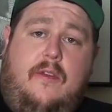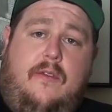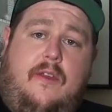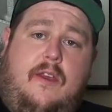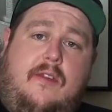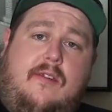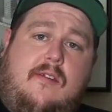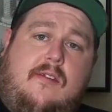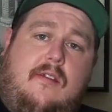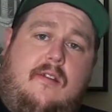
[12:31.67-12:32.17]

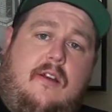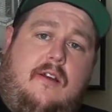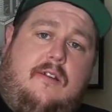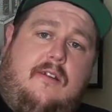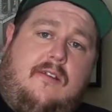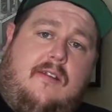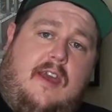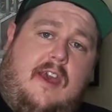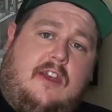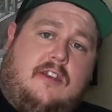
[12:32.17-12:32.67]
This is
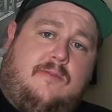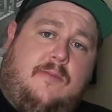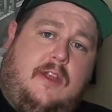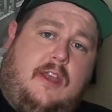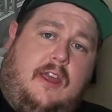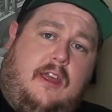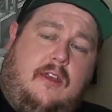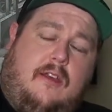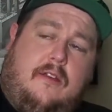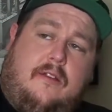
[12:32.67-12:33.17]
another stash
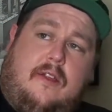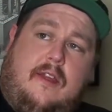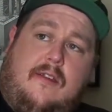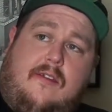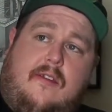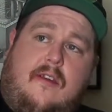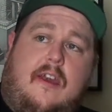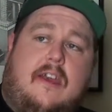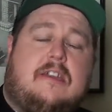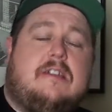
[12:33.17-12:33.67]
mini.
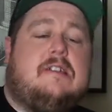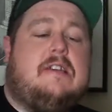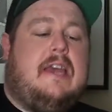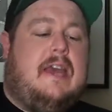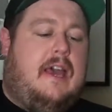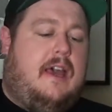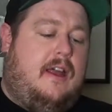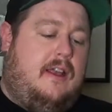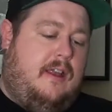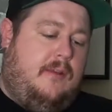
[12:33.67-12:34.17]
This I
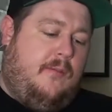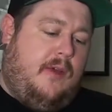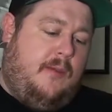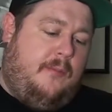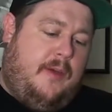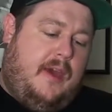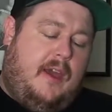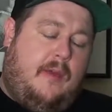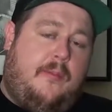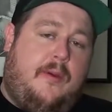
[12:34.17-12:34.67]
actually had in
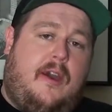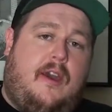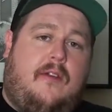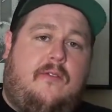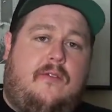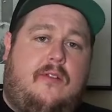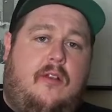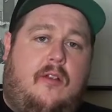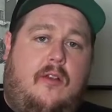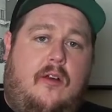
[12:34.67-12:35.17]
my
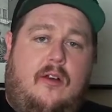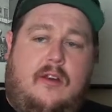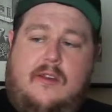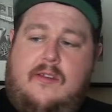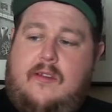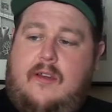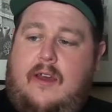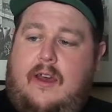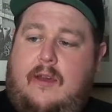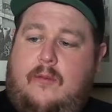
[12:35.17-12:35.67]
backpack for the
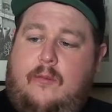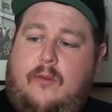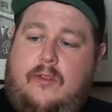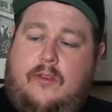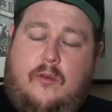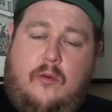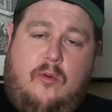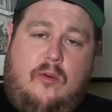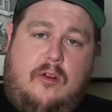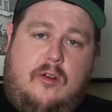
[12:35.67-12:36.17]
longest time
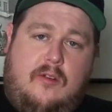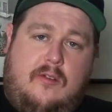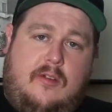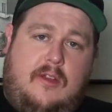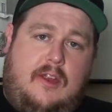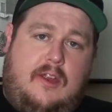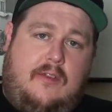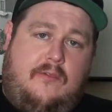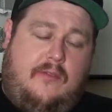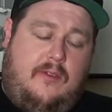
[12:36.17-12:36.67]
with
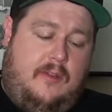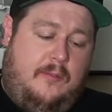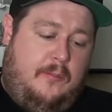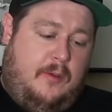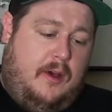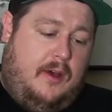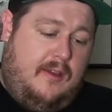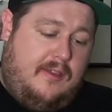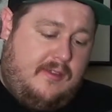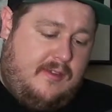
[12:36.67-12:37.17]
quarters in it for the
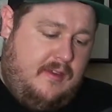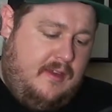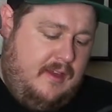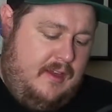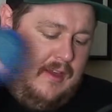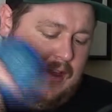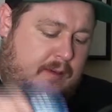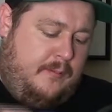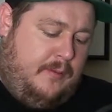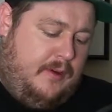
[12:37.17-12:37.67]

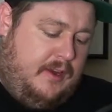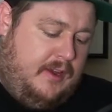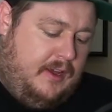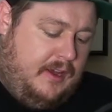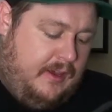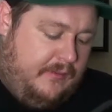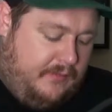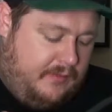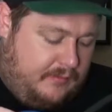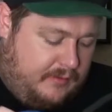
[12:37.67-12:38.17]
bus, but I
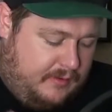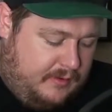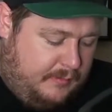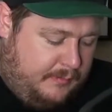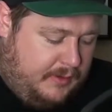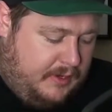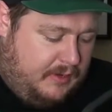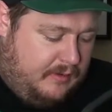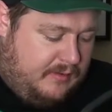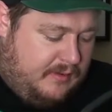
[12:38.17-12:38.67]
haven't really
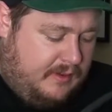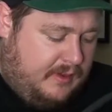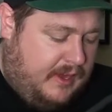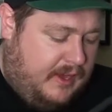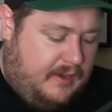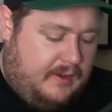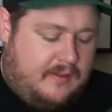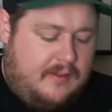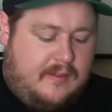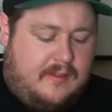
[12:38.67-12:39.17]
been using
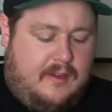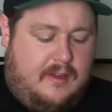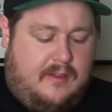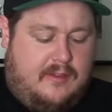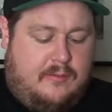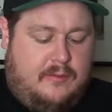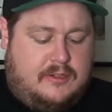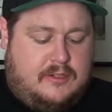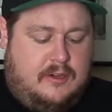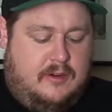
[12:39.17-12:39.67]
that since they
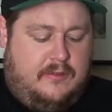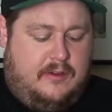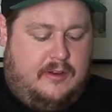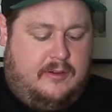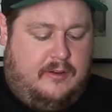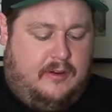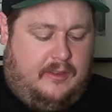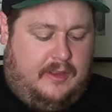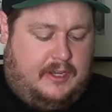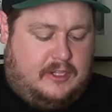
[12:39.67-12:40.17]
switched over
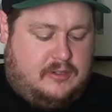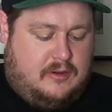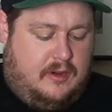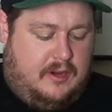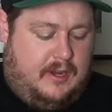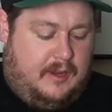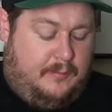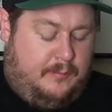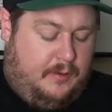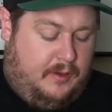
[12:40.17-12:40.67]
to an
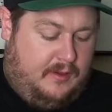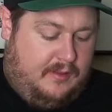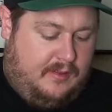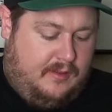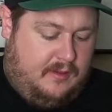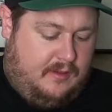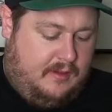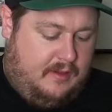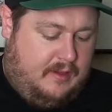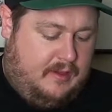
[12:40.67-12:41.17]
electronic
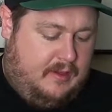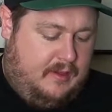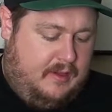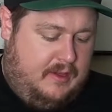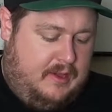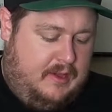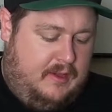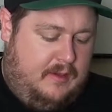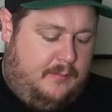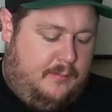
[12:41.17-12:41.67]
bus
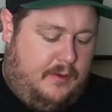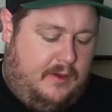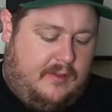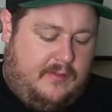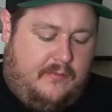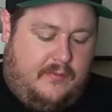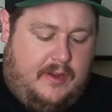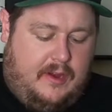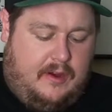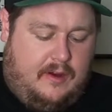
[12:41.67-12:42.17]

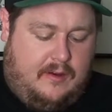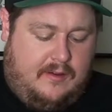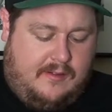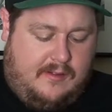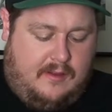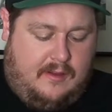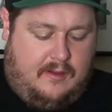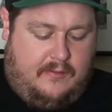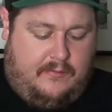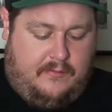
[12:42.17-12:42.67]
fare and
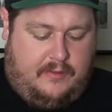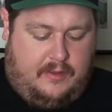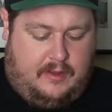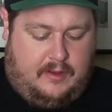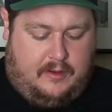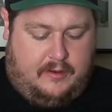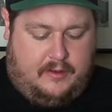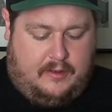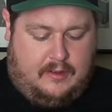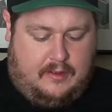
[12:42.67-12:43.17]
stuff,
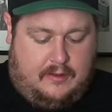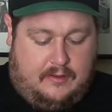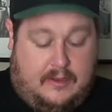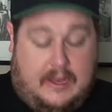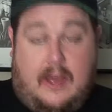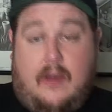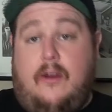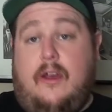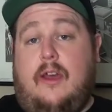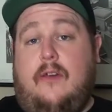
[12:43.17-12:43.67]
and
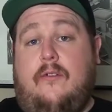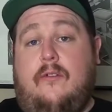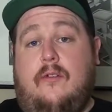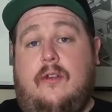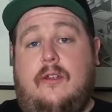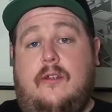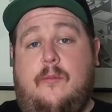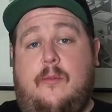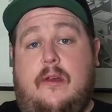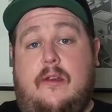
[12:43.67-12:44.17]
now I haven't
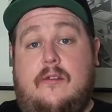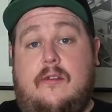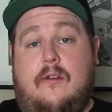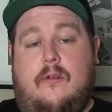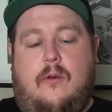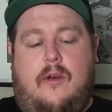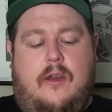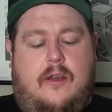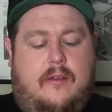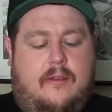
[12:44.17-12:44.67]
ridden the bus in
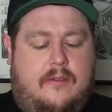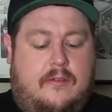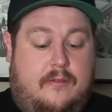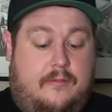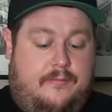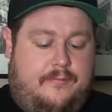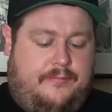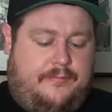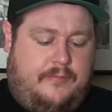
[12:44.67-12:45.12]
a while, so